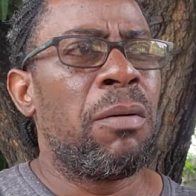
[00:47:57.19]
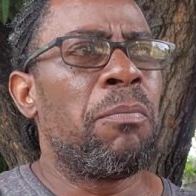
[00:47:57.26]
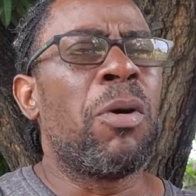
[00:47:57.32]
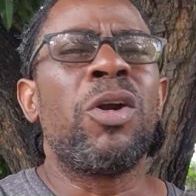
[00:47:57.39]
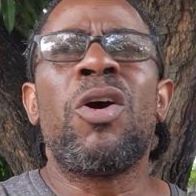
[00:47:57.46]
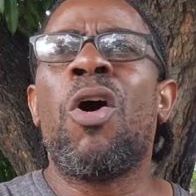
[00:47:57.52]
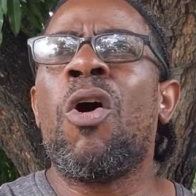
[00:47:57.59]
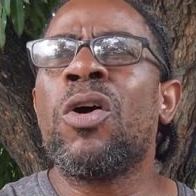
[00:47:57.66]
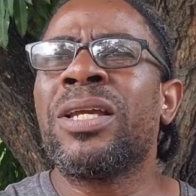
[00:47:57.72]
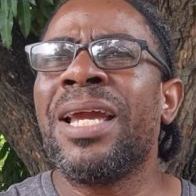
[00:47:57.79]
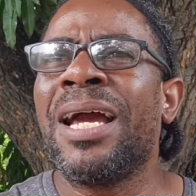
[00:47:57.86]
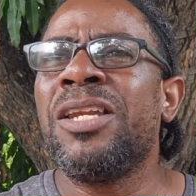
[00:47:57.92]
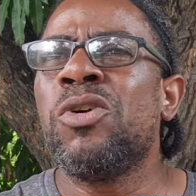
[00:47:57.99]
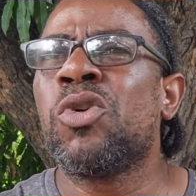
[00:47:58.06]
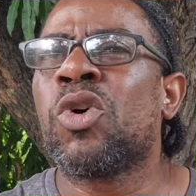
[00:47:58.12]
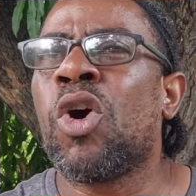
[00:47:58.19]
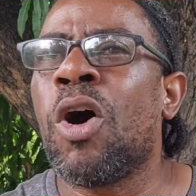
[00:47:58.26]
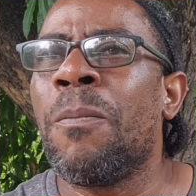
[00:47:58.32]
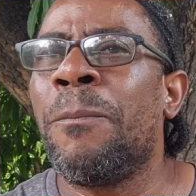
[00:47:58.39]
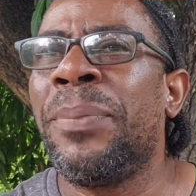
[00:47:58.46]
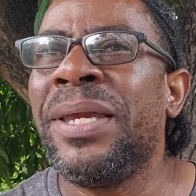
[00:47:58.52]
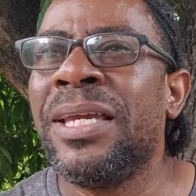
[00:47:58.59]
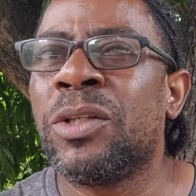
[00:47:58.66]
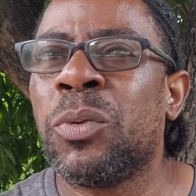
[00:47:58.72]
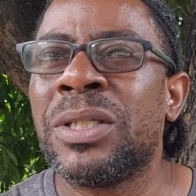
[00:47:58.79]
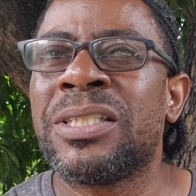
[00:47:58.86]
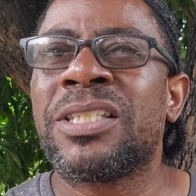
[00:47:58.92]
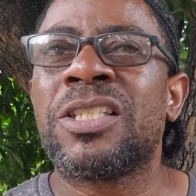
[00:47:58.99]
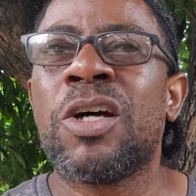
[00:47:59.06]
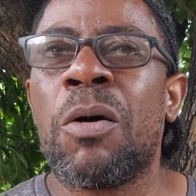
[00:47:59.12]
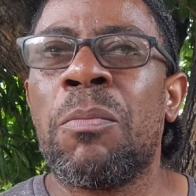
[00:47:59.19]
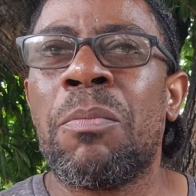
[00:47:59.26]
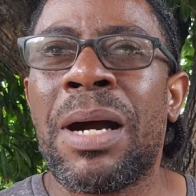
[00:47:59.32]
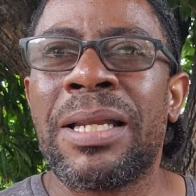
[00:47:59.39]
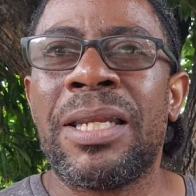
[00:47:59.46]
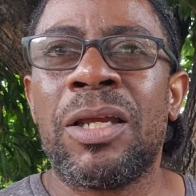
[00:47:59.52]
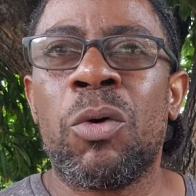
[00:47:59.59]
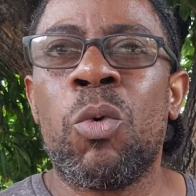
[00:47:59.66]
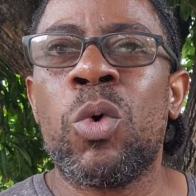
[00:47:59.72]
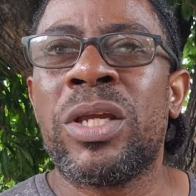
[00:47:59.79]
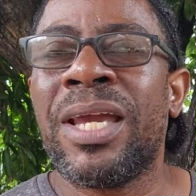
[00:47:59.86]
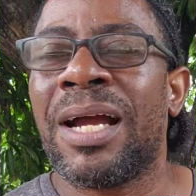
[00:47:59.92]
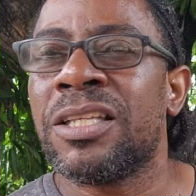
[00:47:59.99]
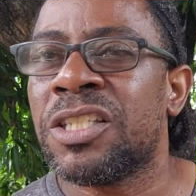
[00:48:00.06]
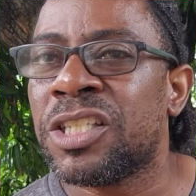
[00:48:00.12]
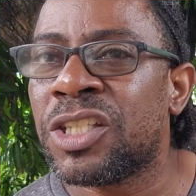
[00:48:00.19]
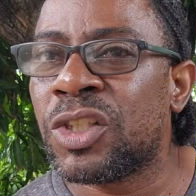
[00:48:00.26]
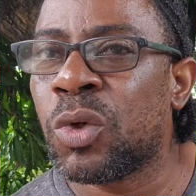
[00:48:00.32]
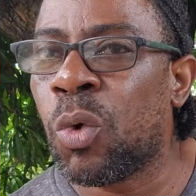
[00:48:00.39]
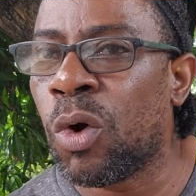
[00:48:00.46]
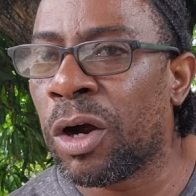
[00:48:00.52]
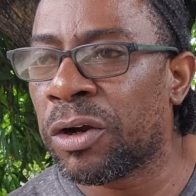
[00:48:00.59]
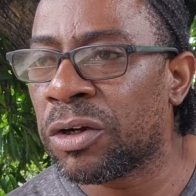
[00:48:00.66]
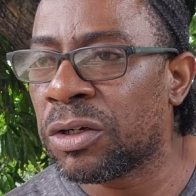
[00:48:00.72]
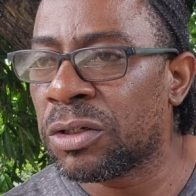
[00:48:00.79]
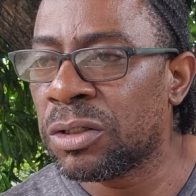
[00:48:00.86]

But how can you compete with somebody who can soar?